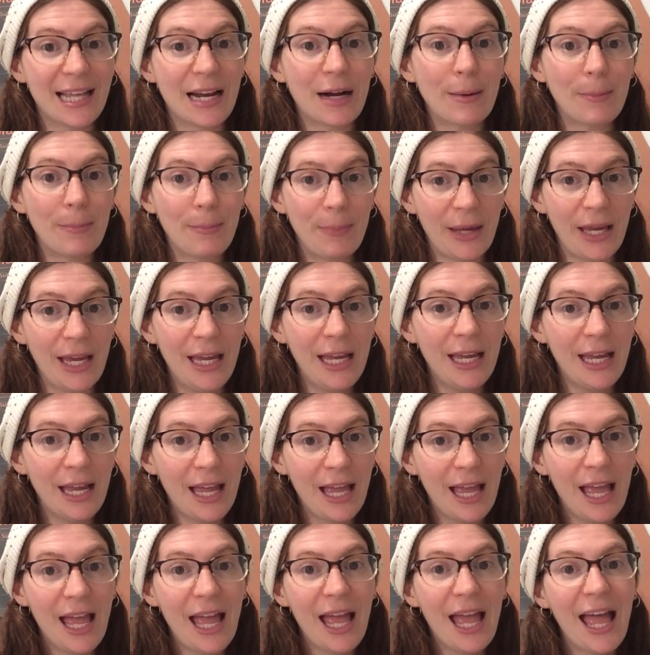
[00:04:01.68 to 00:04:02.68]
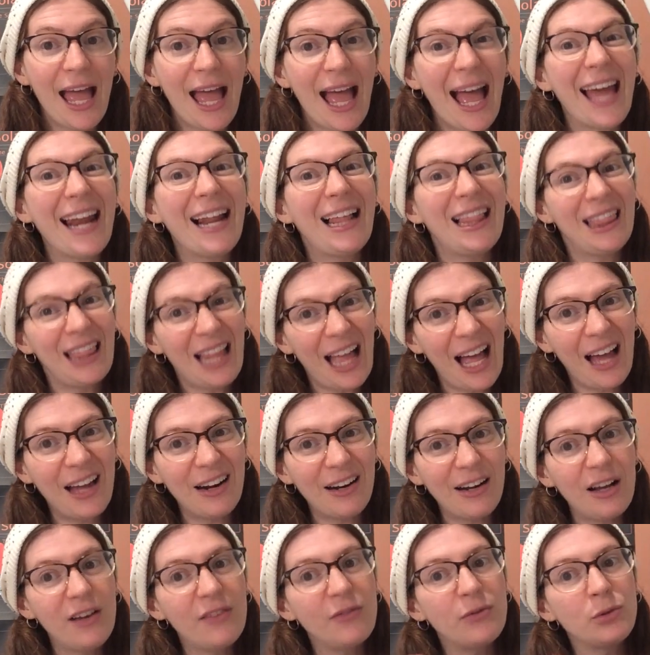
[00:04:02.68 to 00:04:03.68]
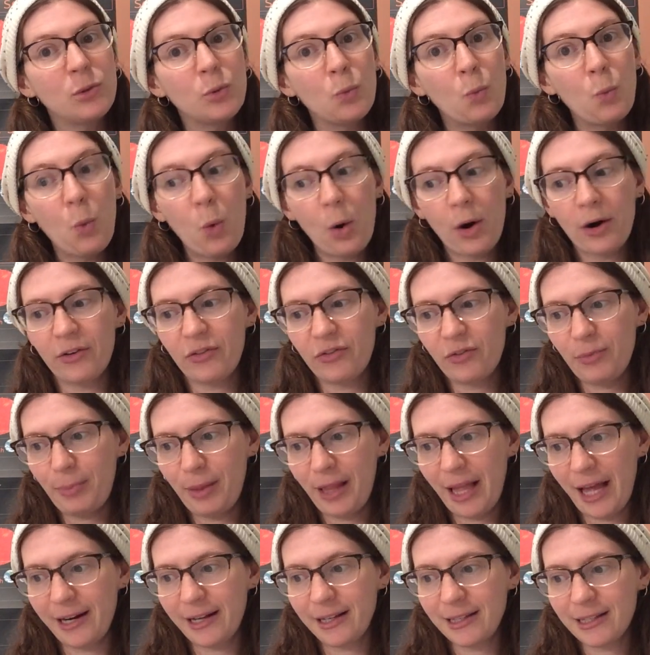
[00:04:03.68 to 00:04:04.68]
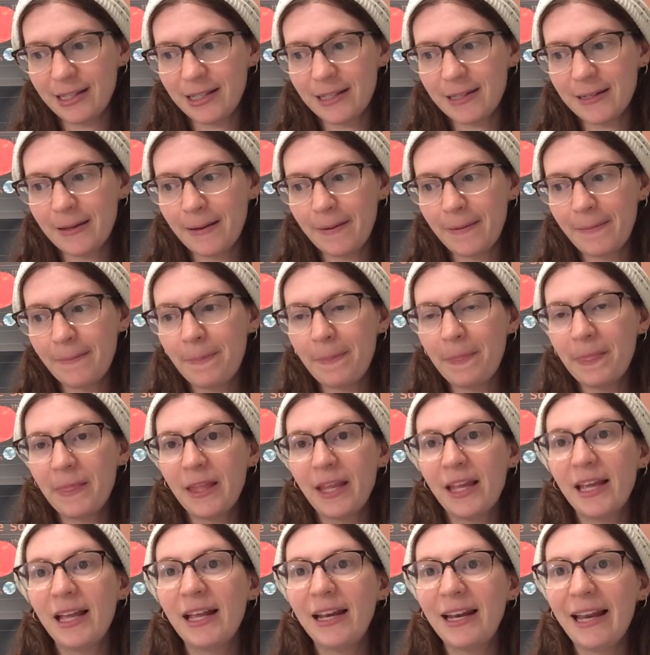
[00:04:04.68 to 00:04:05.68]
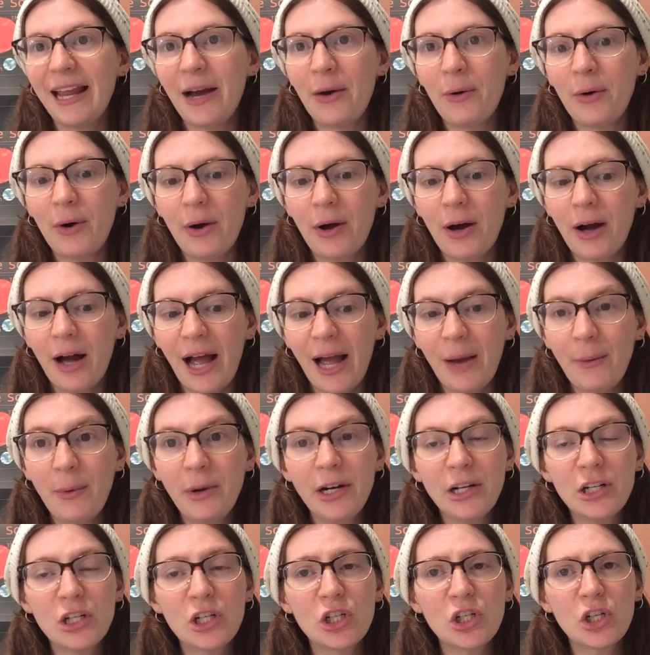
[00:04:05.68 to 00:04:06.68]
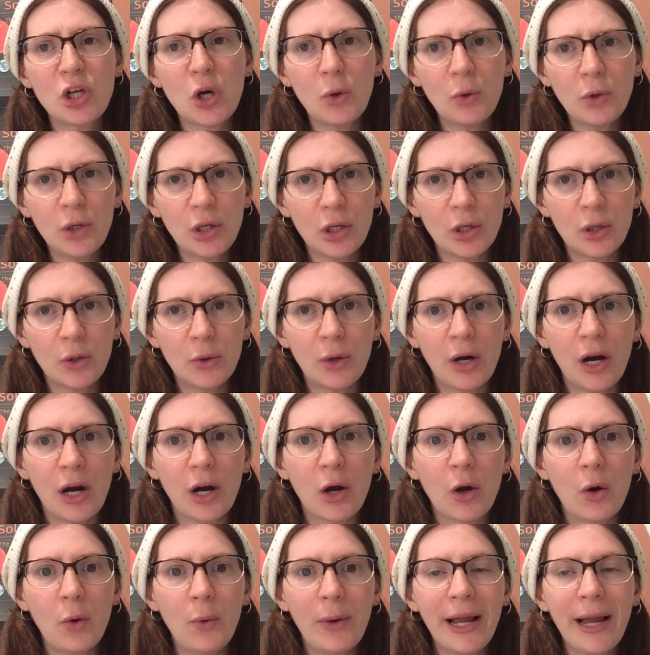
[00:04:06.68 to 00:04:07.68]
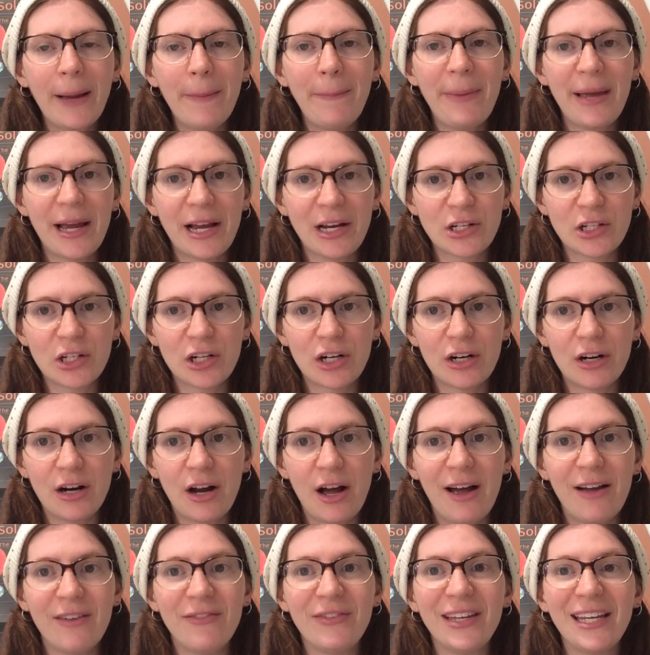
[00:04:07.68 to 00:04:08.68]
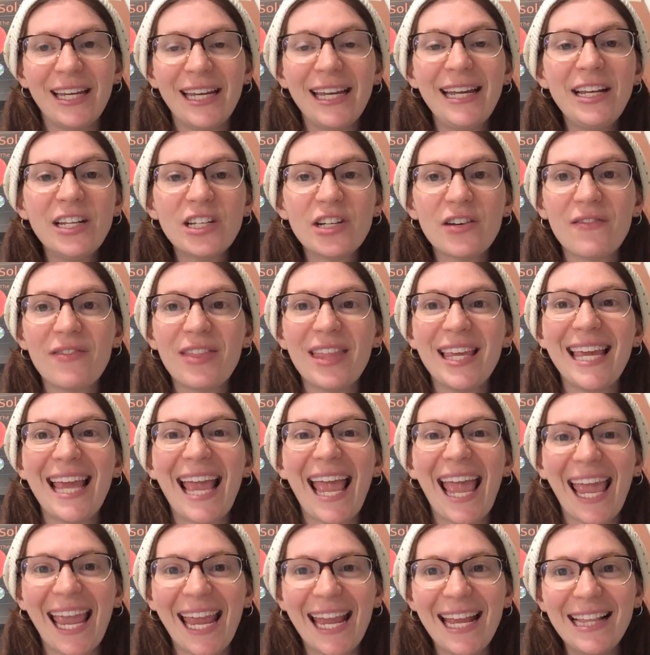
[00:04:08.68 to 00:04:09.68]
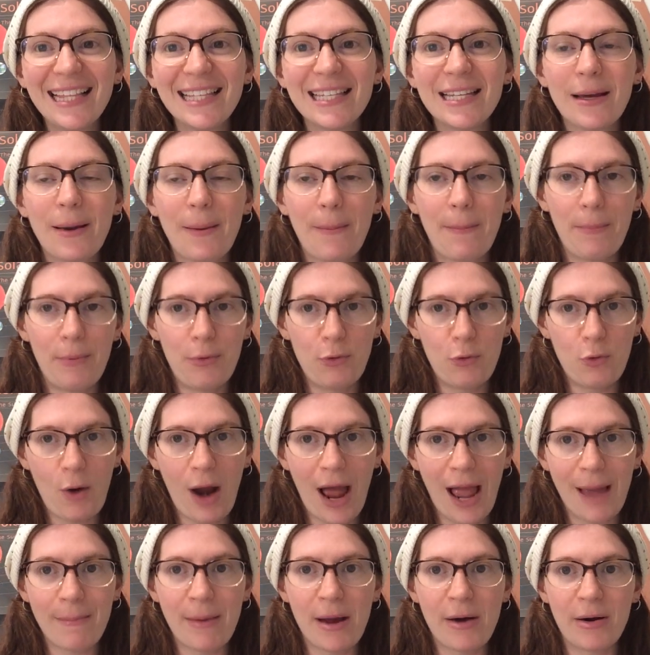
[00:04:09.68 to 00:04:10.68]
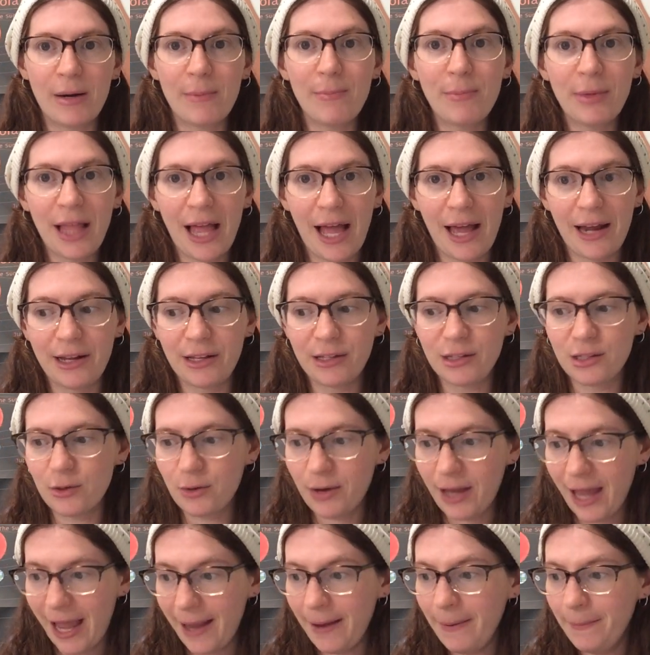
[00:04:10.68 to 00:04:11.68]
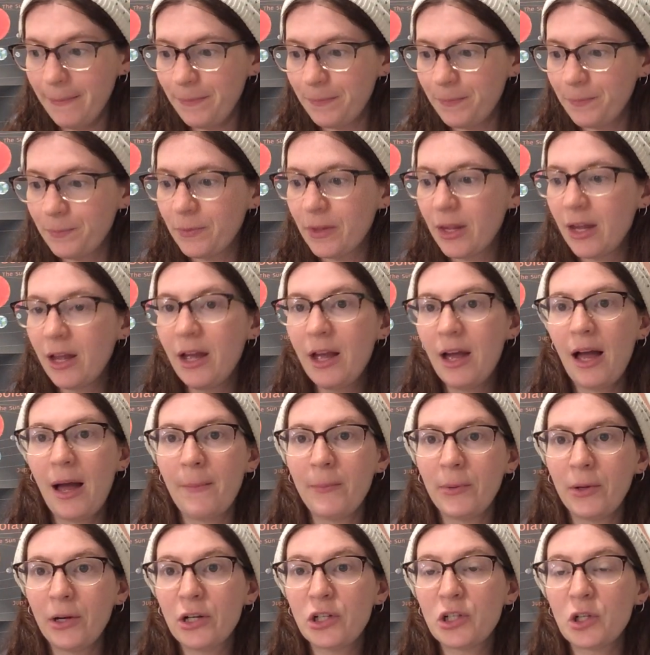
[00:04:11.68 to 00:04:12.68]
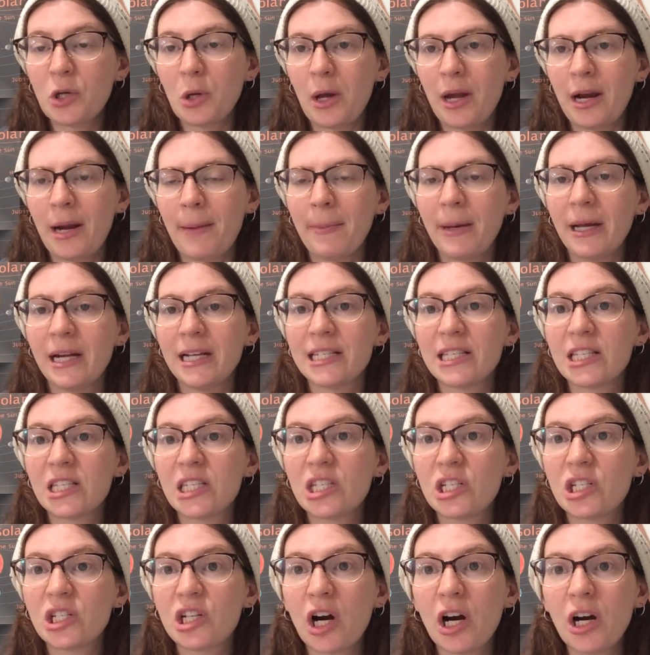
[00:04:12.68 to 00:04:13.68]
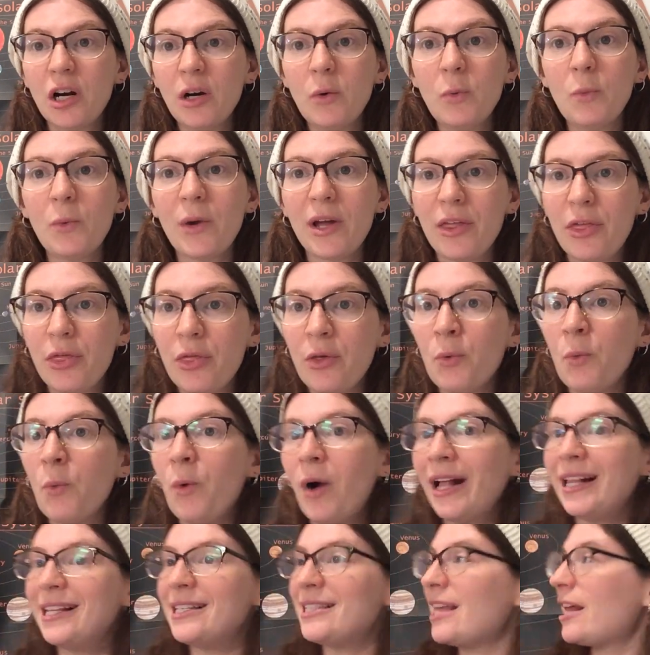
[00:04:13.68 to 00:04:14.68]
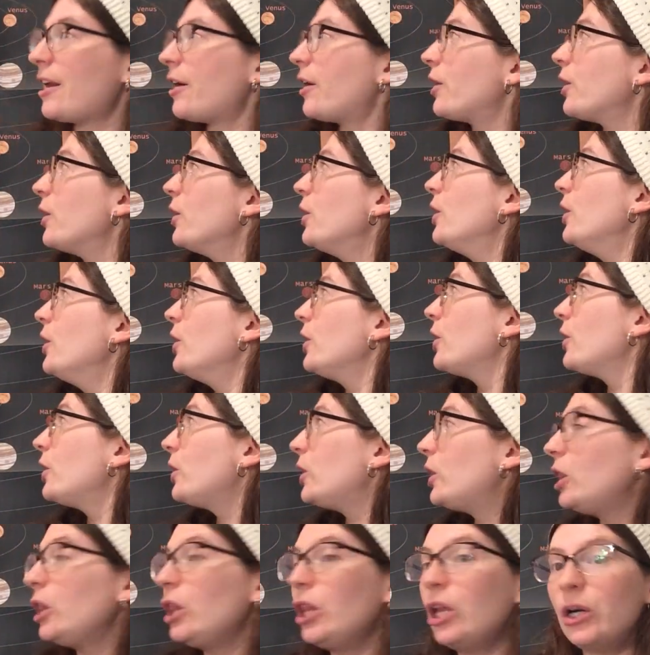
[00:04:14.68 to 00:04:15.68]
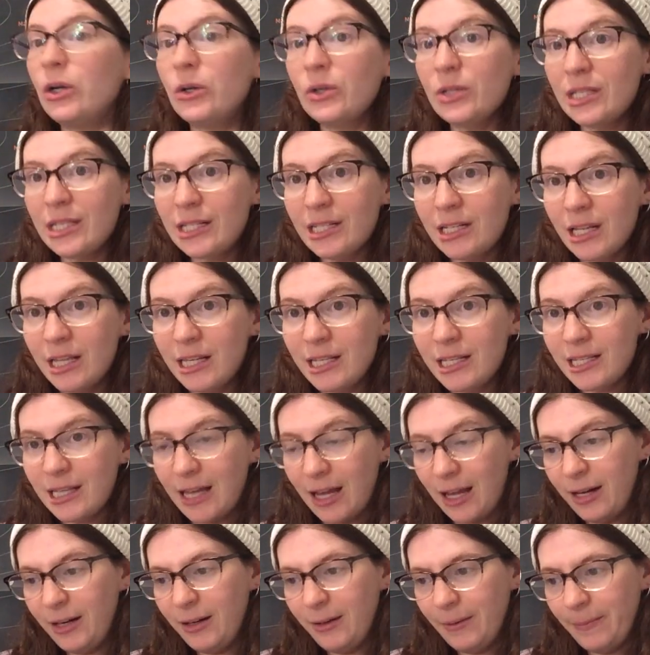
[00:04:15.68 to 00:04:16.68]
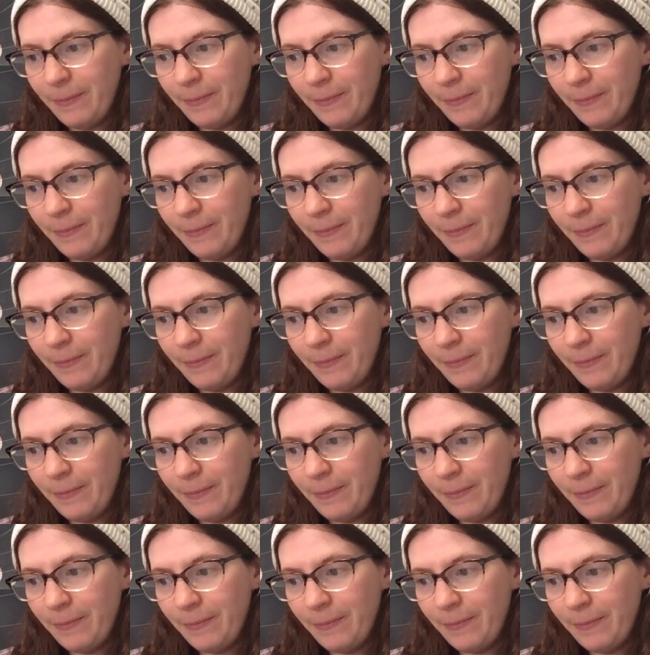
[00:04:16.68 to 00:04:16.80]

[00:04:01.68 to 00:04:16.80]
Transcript: that are big and a lot of dwarf planets. Now, I want to show you a quick picture of each of the 8 primary planets, okay? I'm going to show you, and I'm going to start with the ones that are close to the sun,